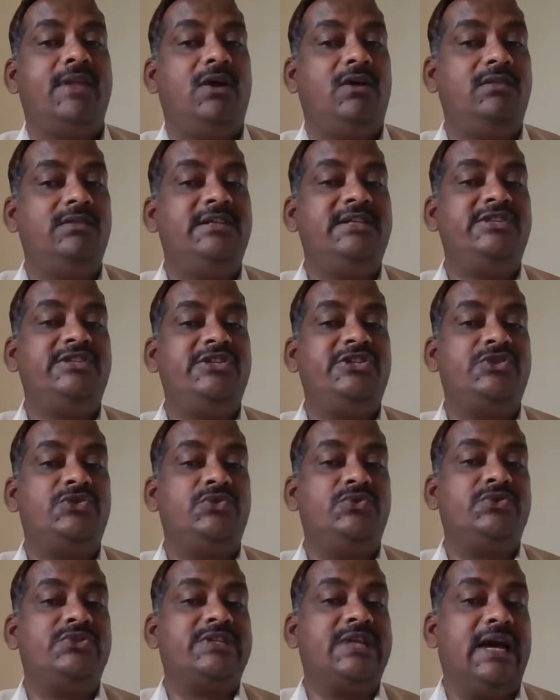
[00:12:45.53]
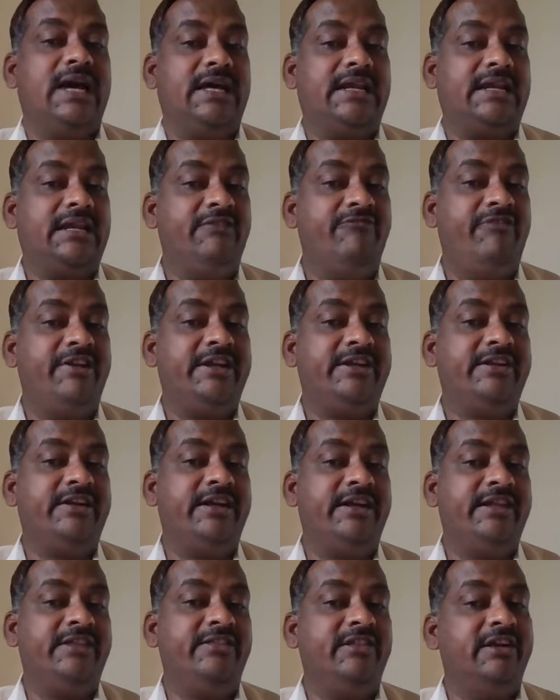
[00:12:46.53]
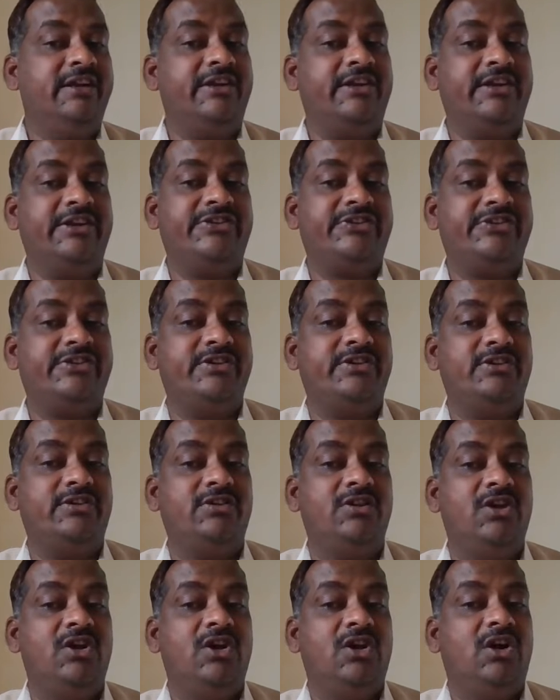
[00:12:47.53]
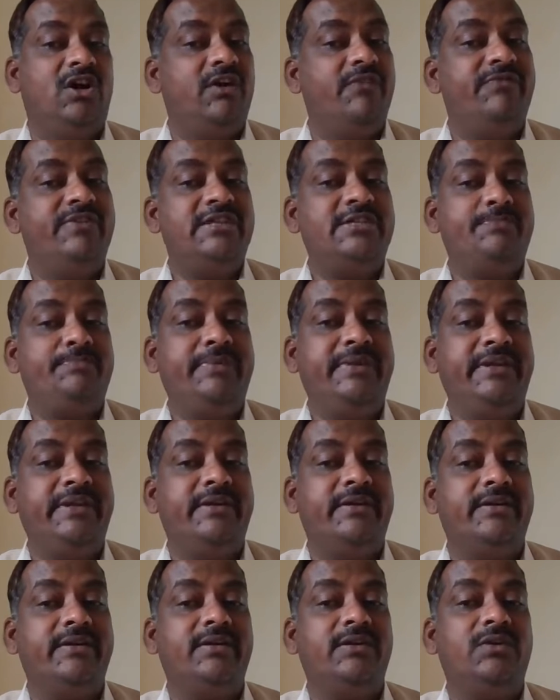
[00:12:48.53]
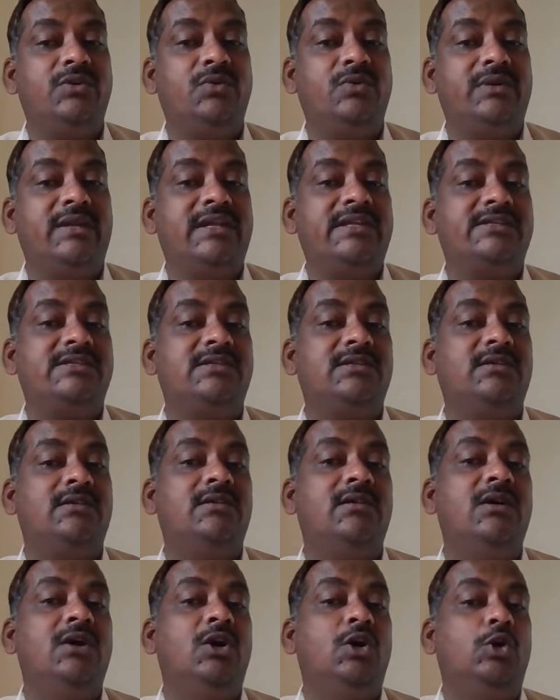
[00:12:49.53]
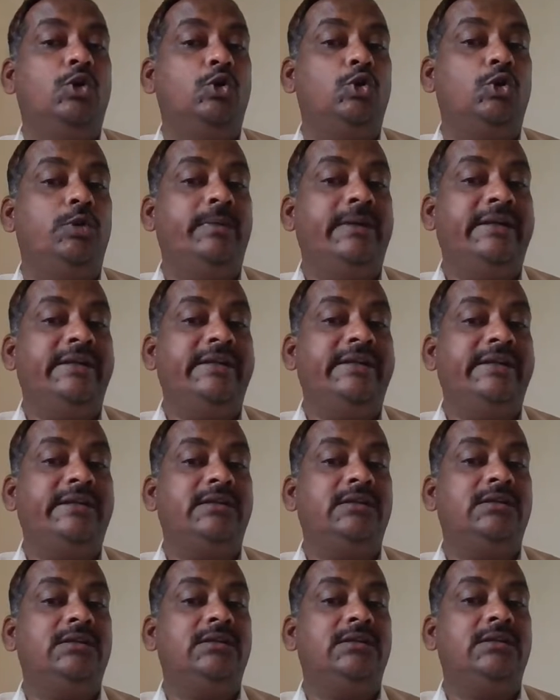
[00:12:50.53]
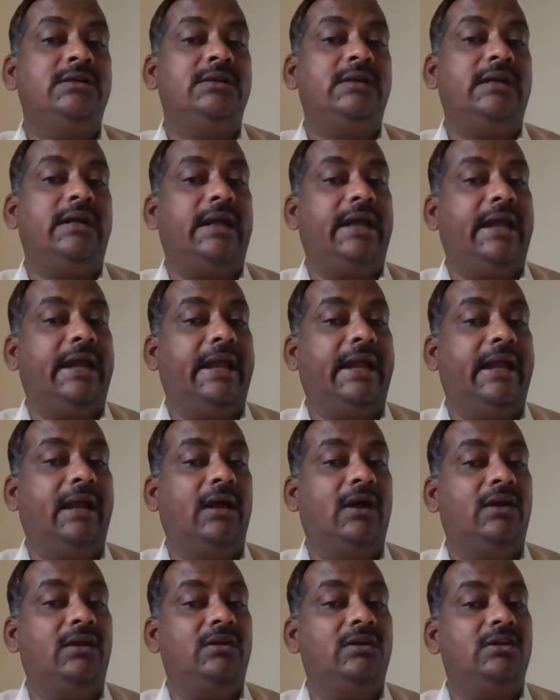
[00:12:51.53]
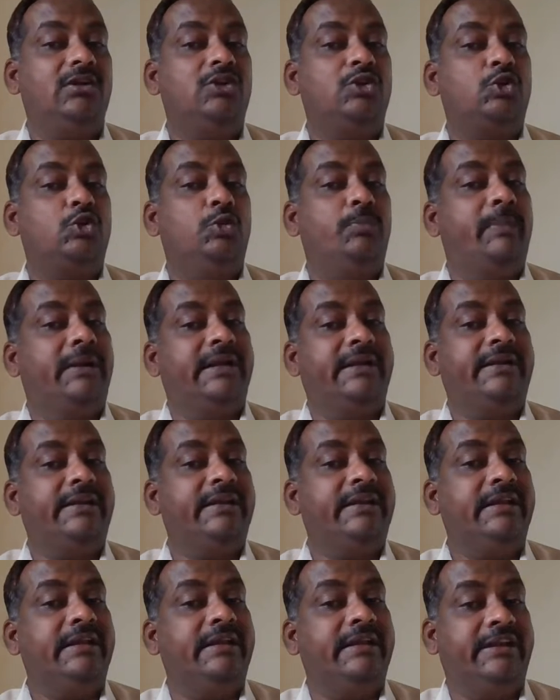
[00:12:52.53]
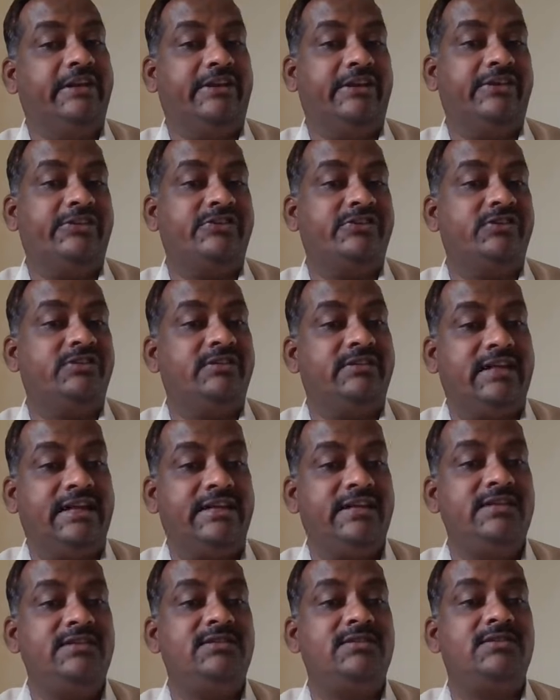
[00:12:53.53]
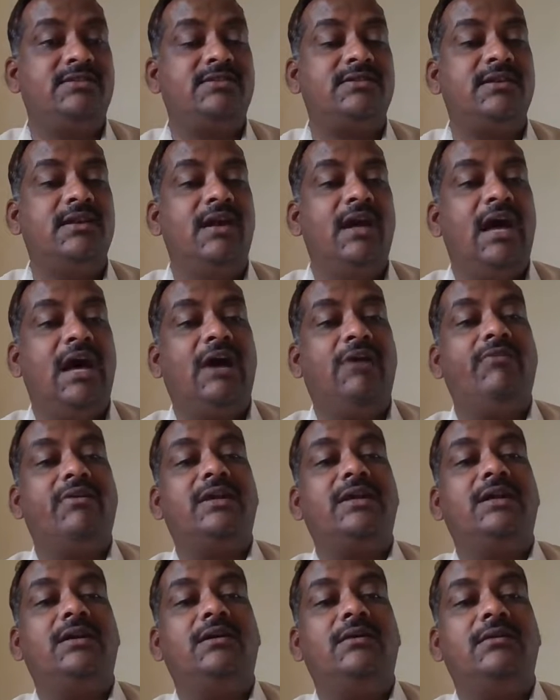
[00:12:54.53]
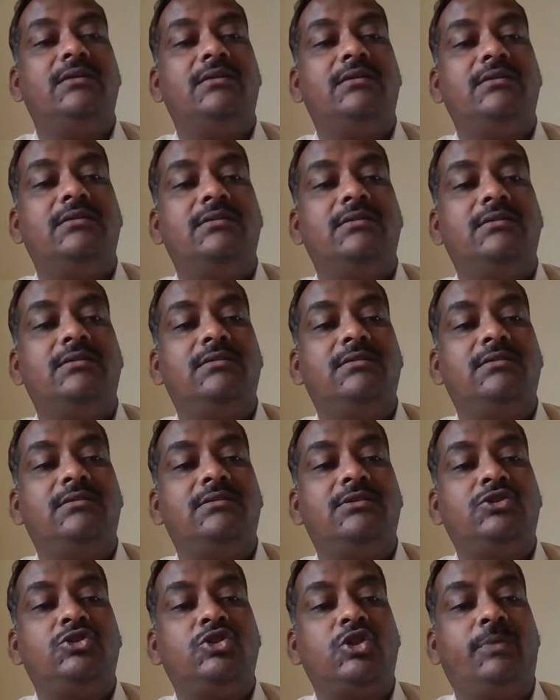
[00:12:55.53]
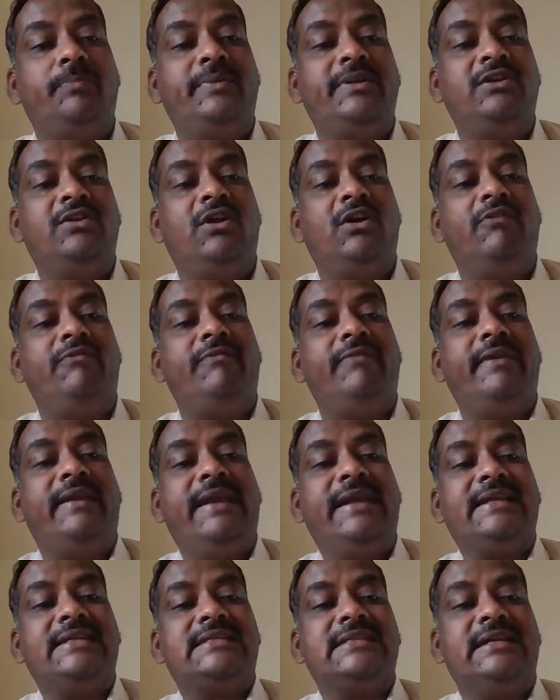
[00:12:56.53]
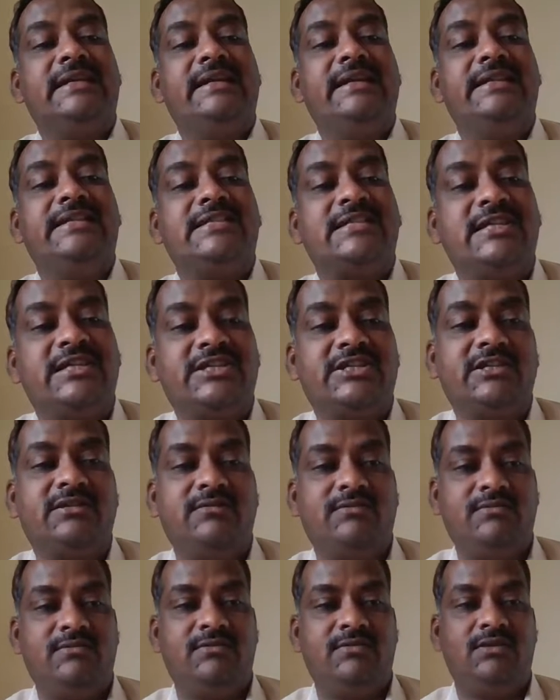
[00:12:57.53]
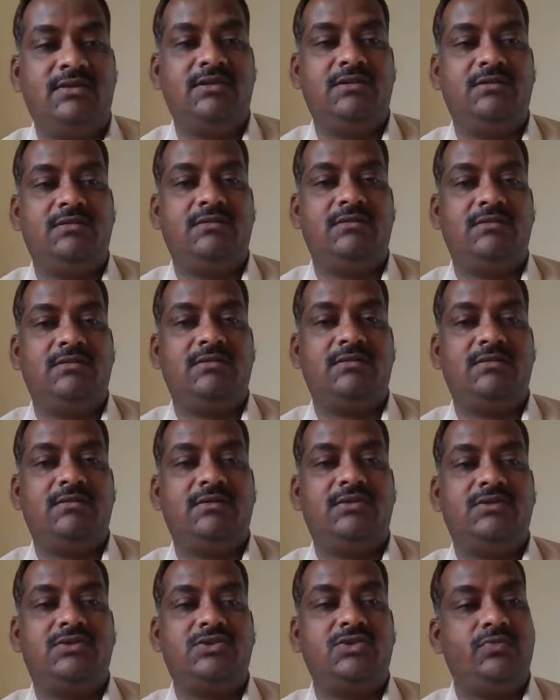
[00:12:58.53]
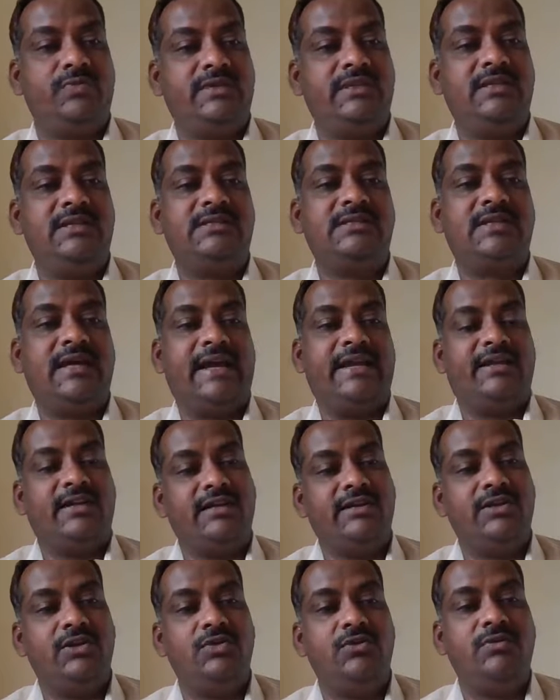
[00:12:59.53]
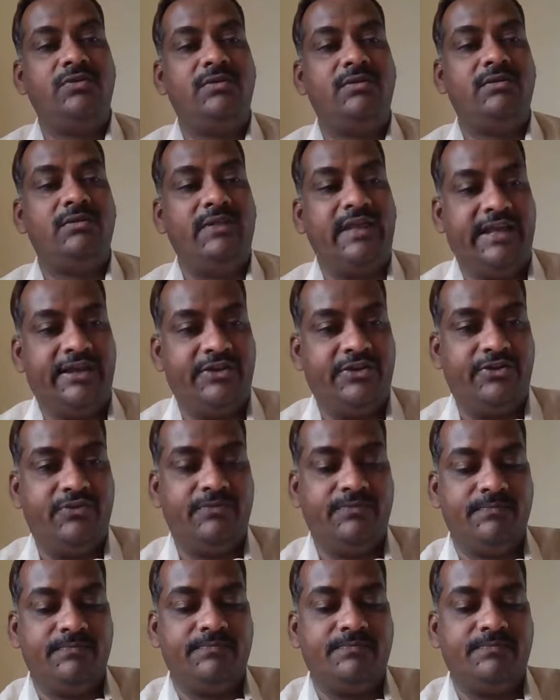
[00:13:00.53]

All these issues are reflected in the literature of this period known as Romantic or Romantic literature. That is our topic of next discussion. So with this I conclude. Thank you.